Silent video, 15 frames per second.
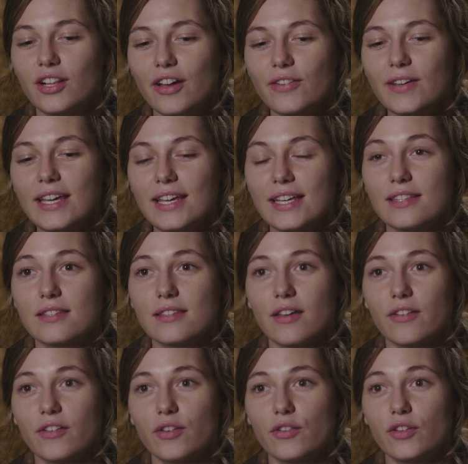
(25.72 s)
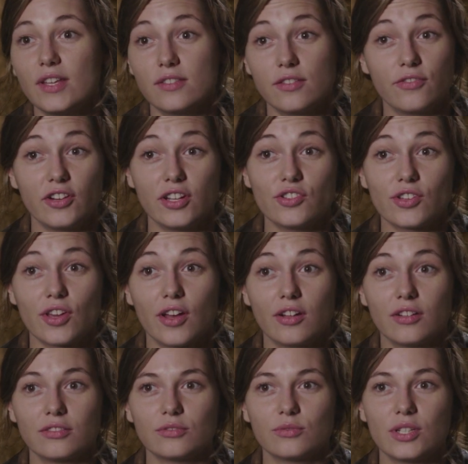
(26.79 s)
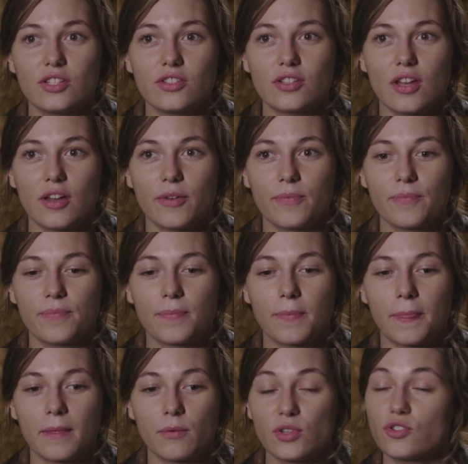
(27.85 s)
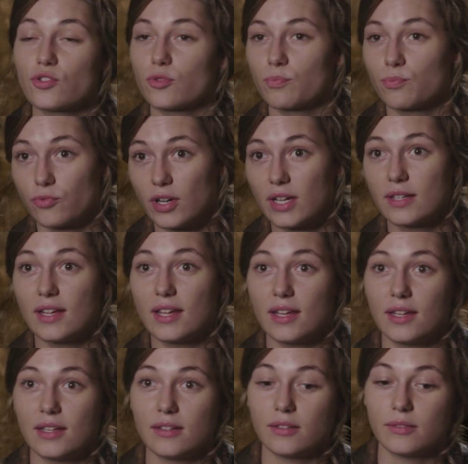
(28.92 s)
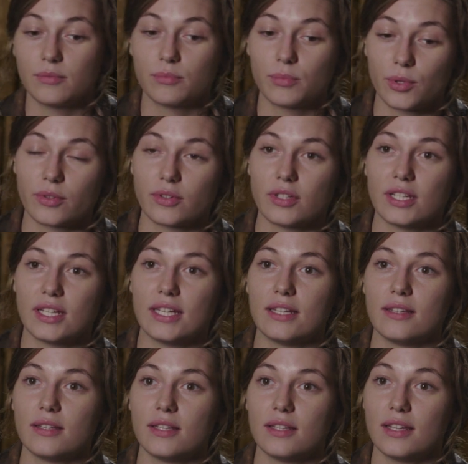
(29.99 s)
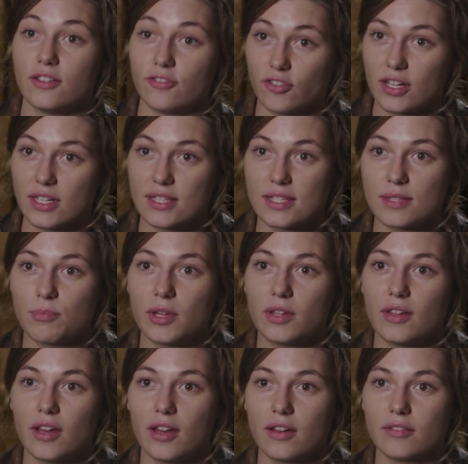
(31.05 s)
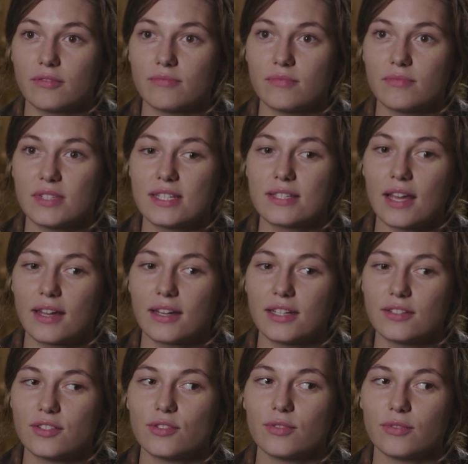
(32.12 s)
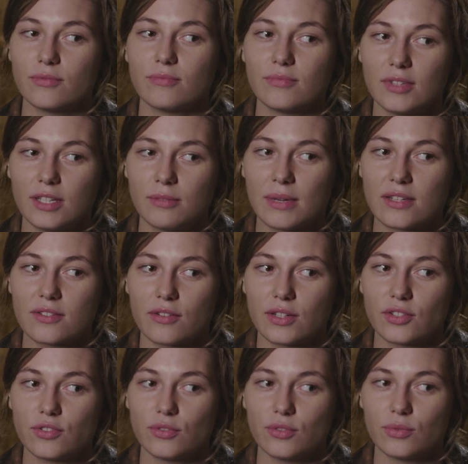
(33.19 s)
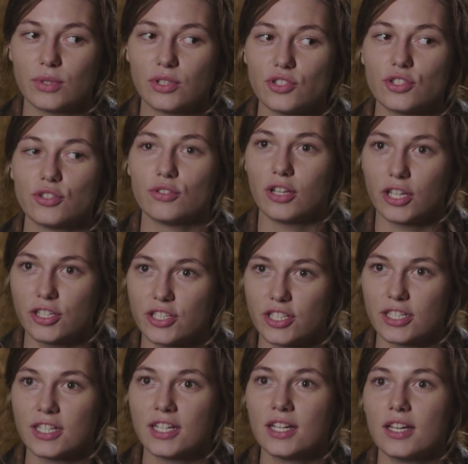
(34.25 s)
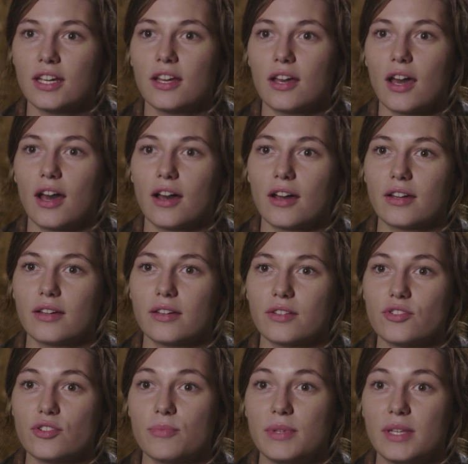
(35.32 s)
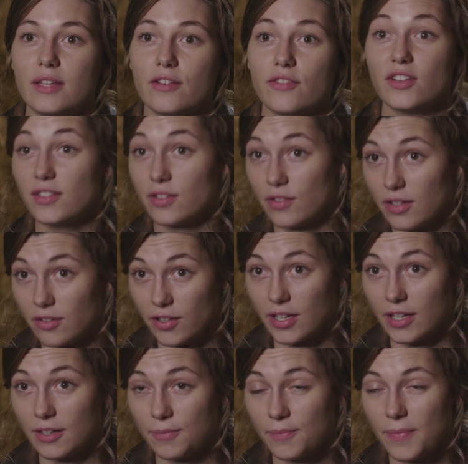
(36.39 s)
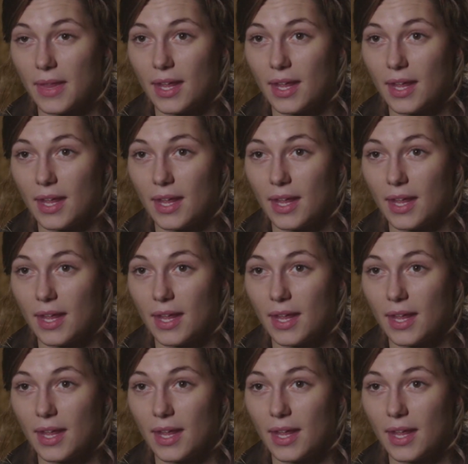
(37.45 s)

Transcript: Chloe, it's a it's a French girl which um, which bred and born in, in France, but um, decided to in my story to went to London uh, to be a veterinarian,